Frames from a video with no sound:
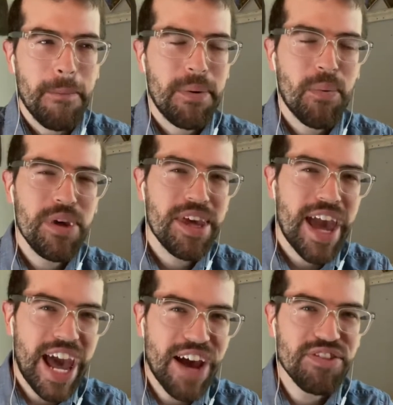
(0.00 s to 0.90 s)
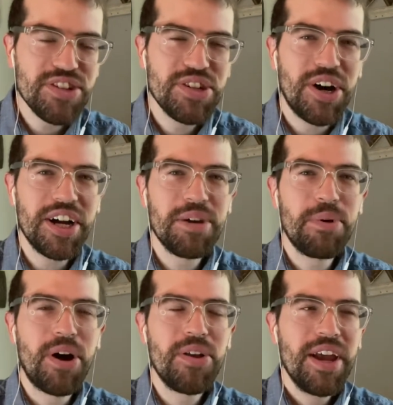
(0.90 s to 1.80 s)
but we have to talk
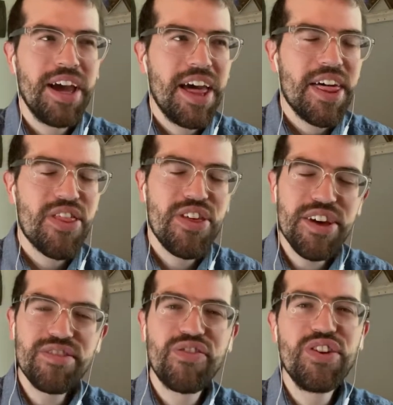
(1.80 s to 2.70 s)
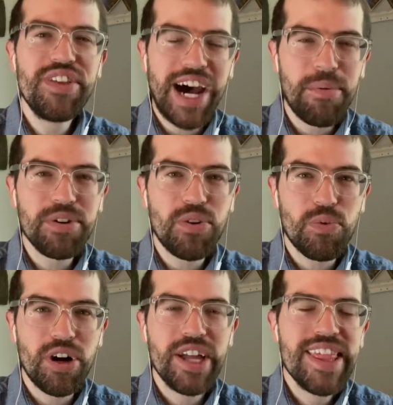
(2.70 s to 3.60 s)
about this phenomenal
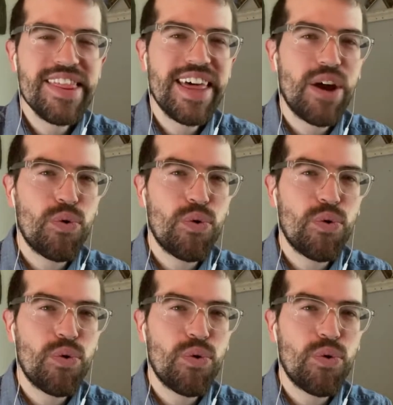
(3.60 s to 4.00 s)
run that